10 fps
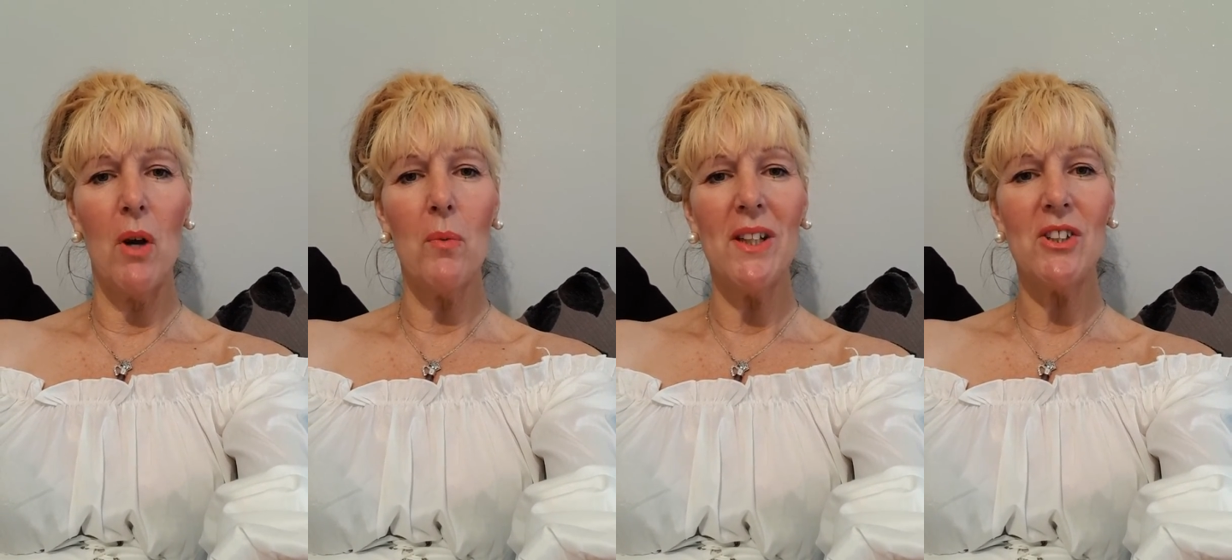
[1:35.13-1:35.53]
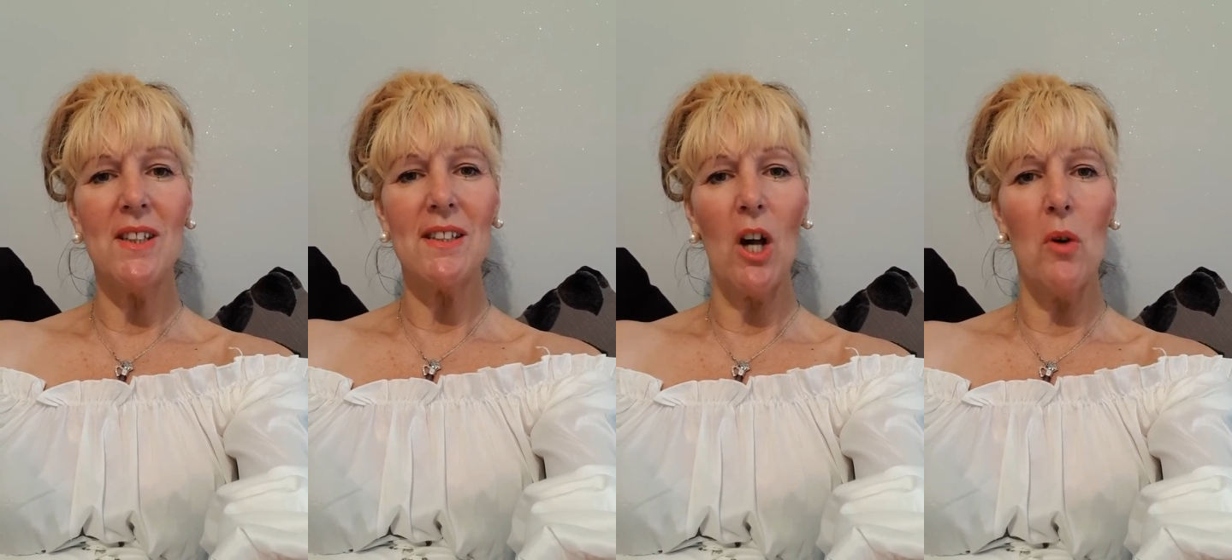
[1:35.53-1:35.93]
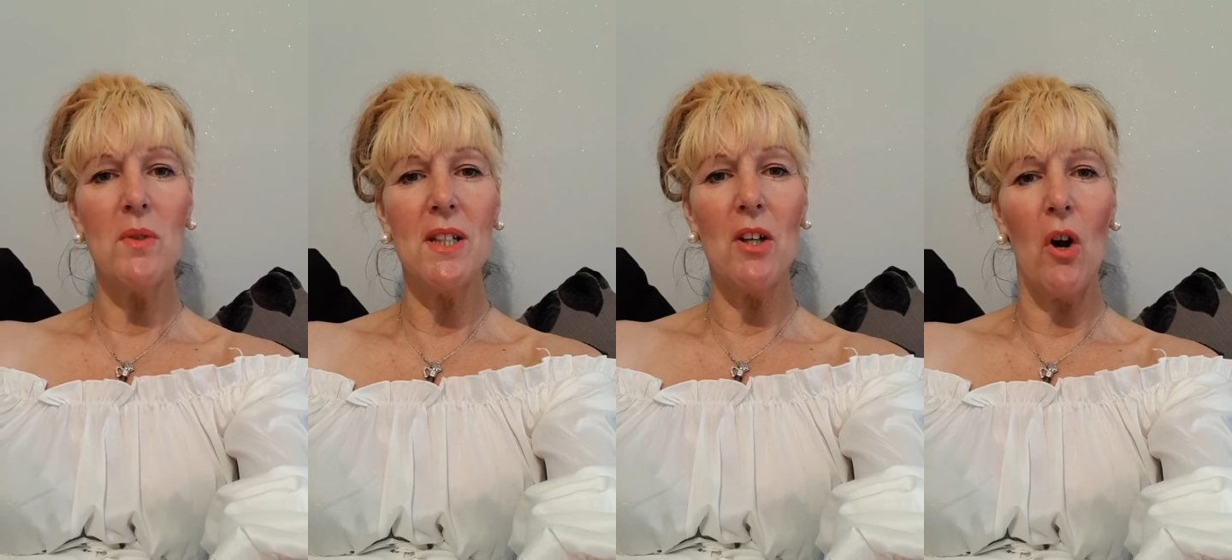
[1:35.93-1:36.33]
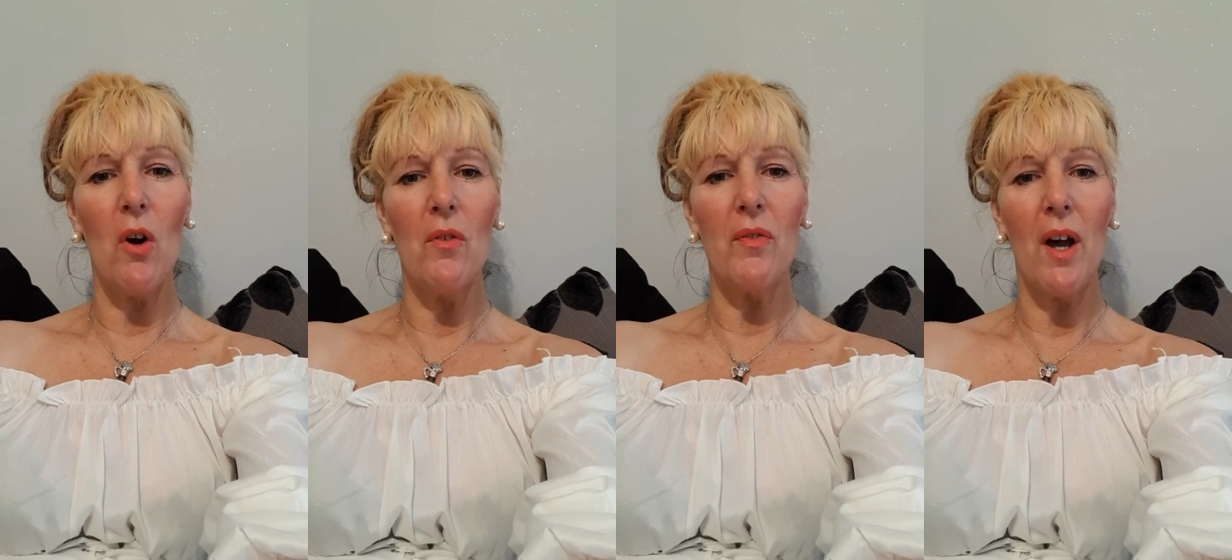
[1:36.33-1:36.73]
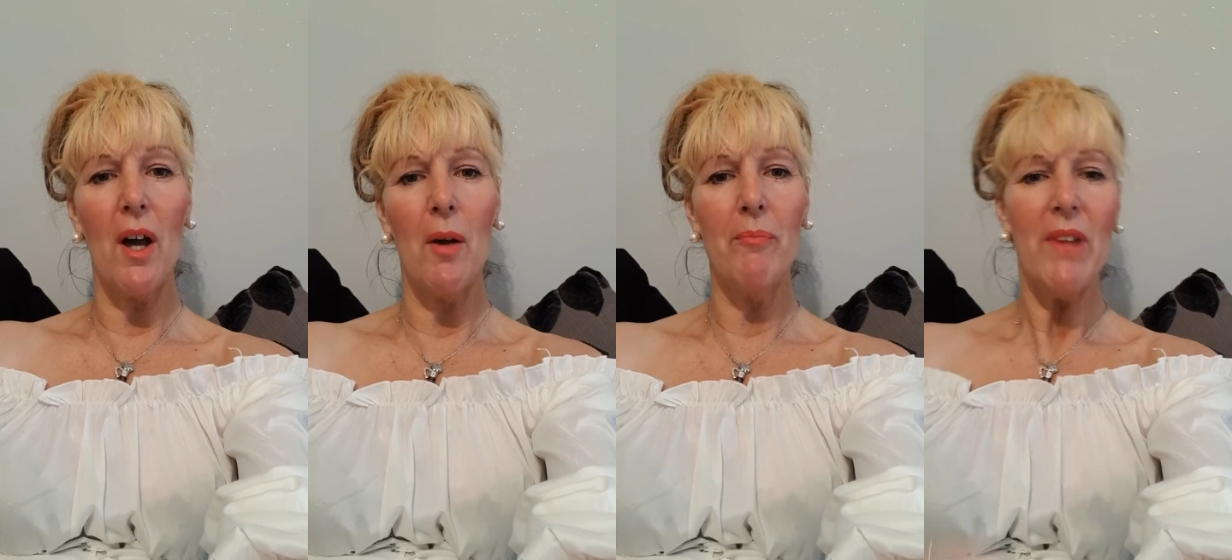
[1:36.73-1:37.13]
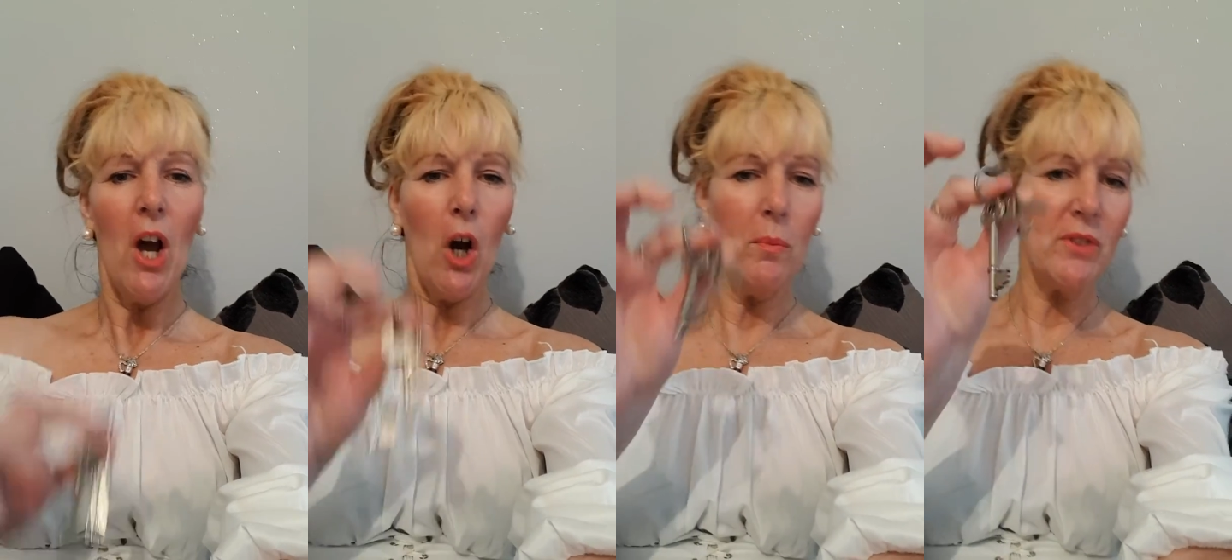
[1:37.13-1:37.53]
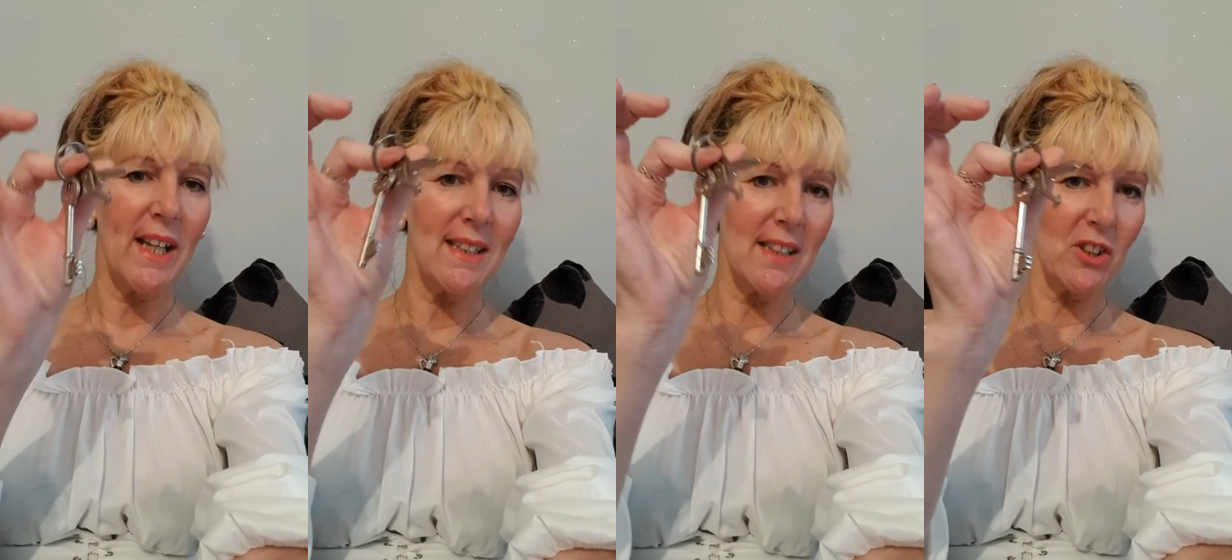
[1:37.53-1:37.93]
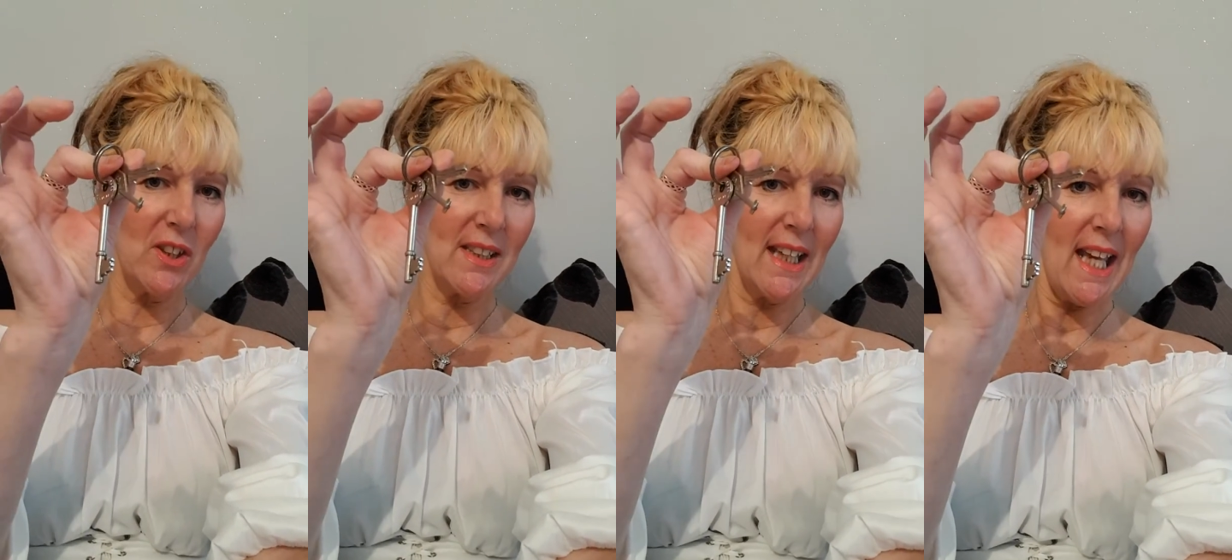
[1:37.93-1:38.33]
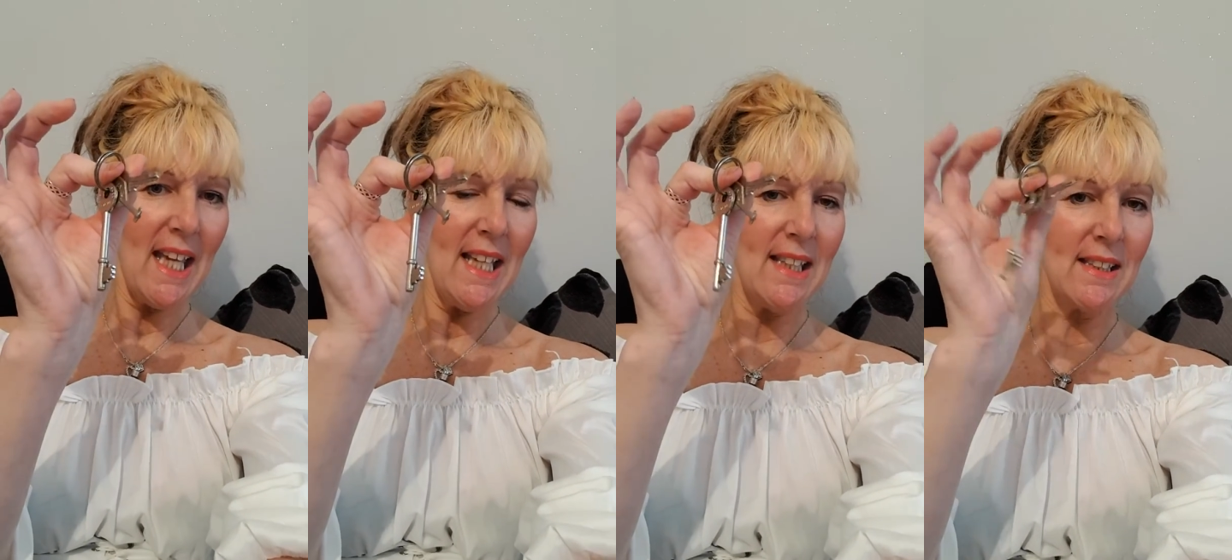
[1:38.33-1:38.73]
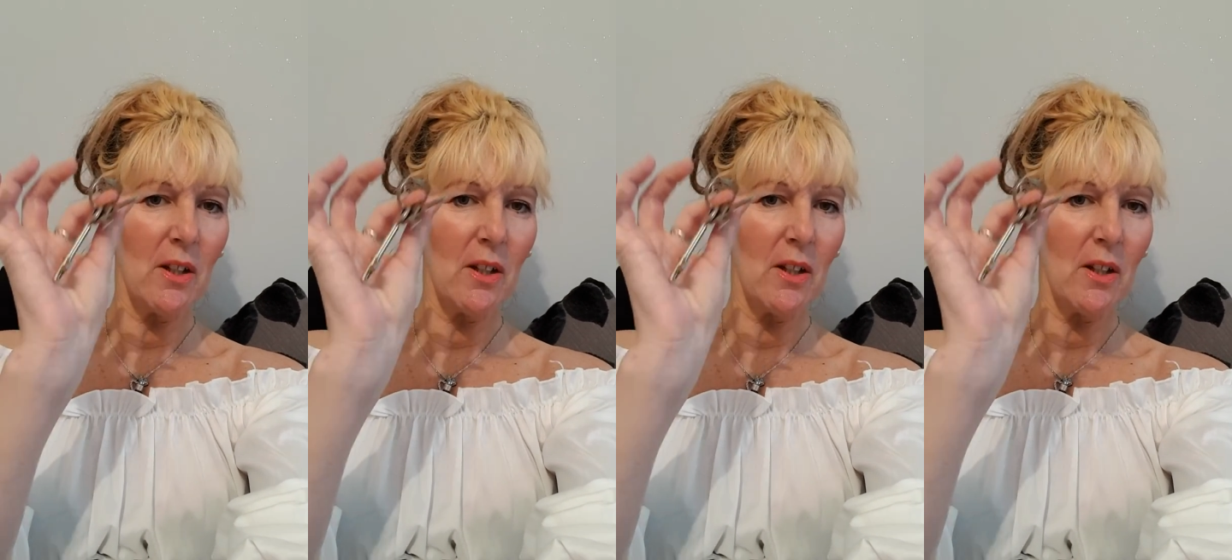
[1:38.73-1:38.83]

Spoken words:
which is holding of objects such as keys.